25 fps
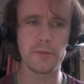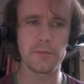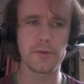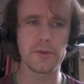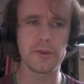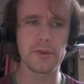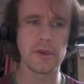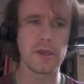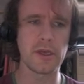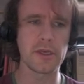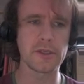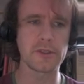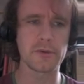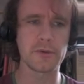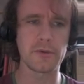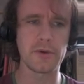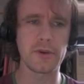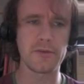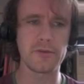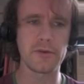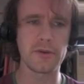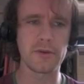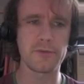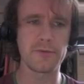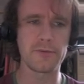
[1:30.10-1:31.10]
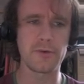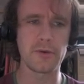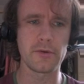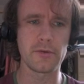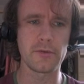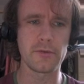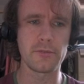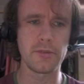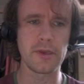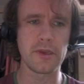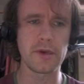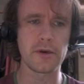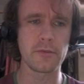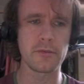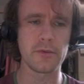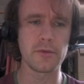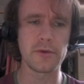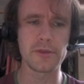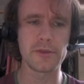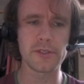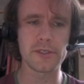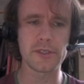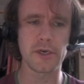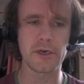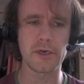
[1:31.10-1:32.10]
but the logic we're given is for player one
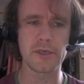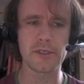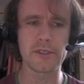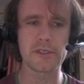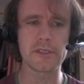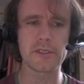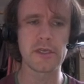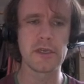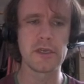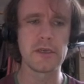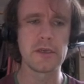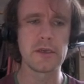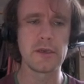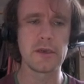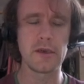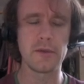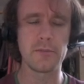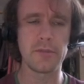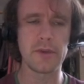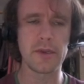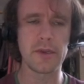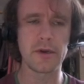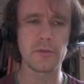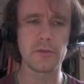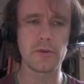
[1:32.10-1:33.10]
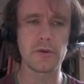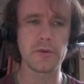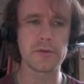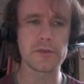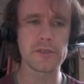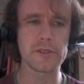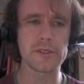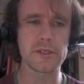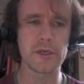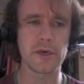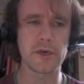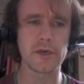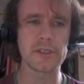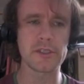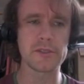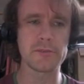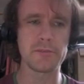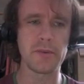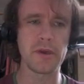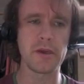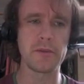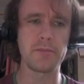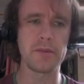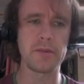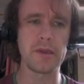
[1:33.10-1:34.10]
starts, and player one starts
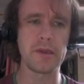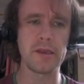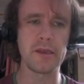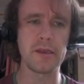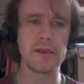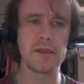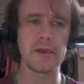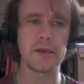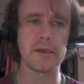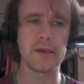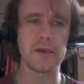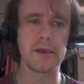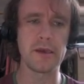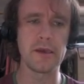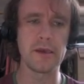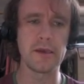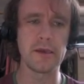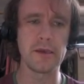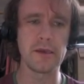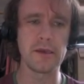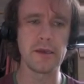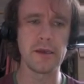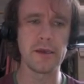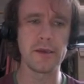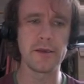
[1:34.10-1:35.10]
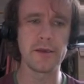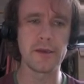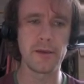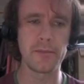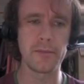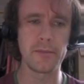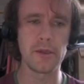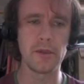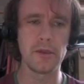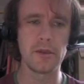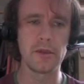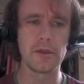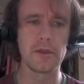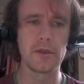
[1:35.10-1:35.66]
by playing a double,